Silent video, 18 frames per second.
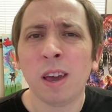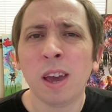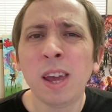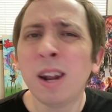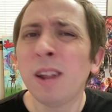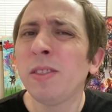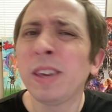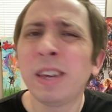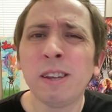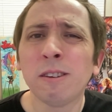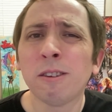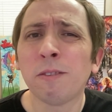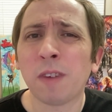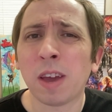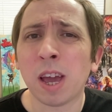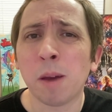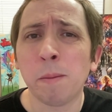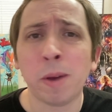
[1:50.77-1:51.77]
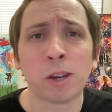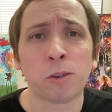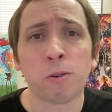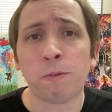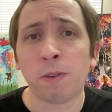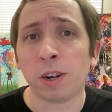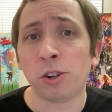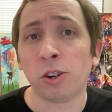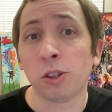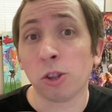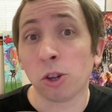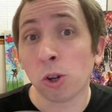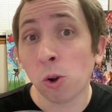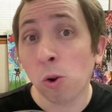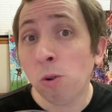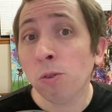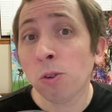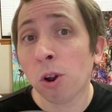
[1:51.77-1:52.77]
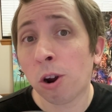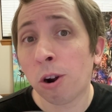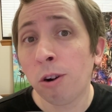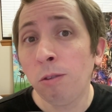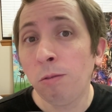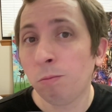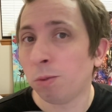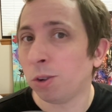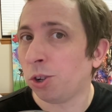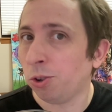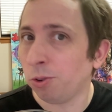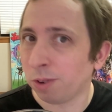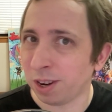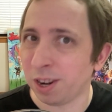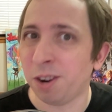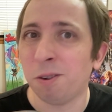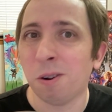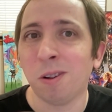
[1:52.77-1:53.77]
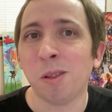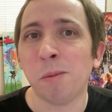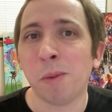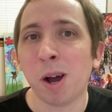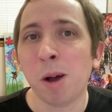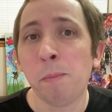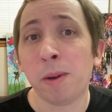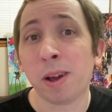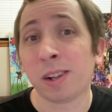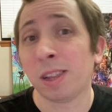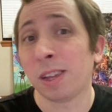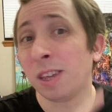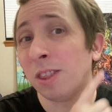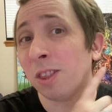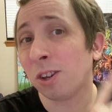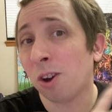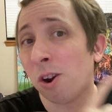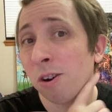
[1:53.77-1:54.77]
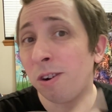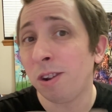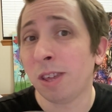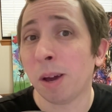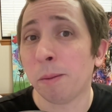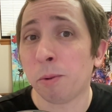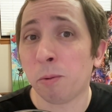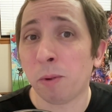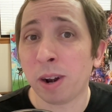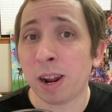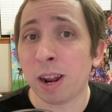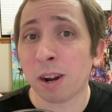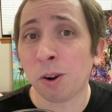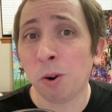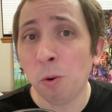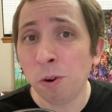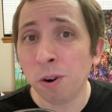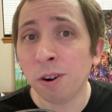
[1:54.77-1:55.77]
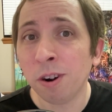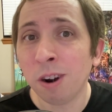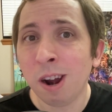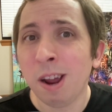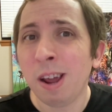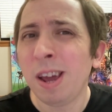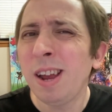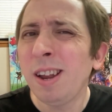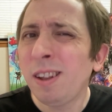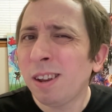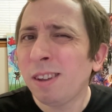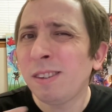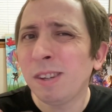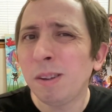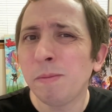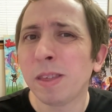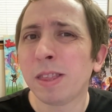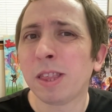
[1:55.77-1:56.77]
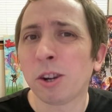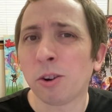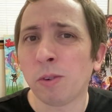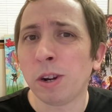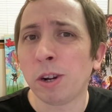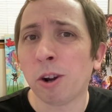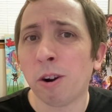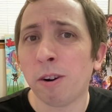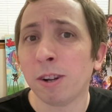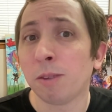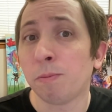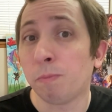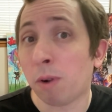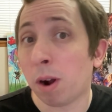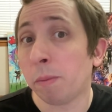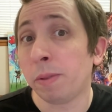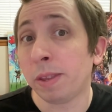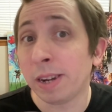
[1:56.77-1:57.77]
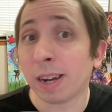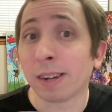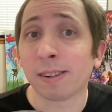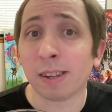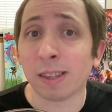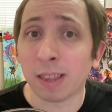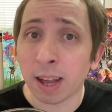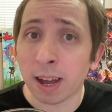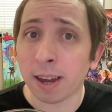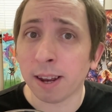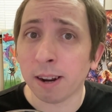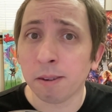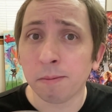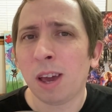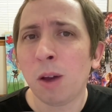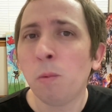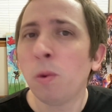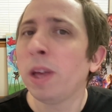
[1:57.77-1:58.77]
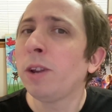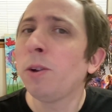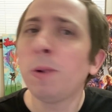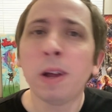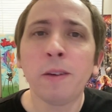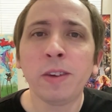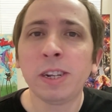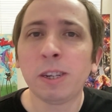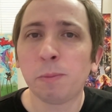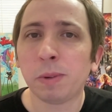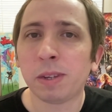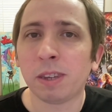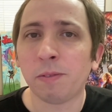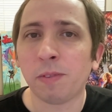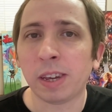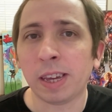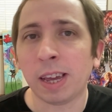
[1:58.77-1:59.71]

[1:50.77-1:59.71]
And on the heels of Amex refreshing the Gold Card, which you can hear all about by clicking the card in the upper right-hand corner, it does seem that the Green Card is probably next in line. And while I don't have any specific